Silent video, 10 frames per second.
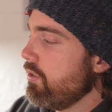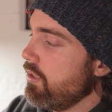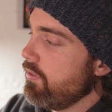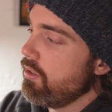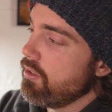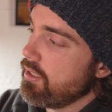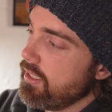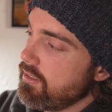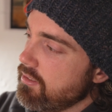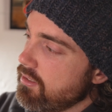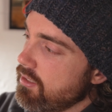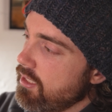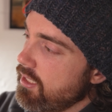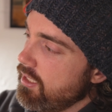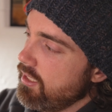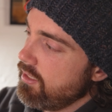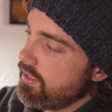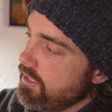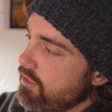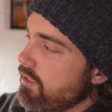So if you look at this,
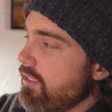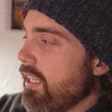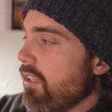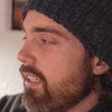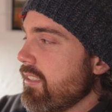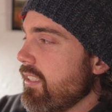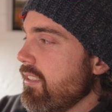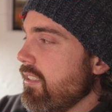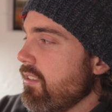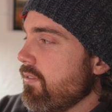that's your daylight setting.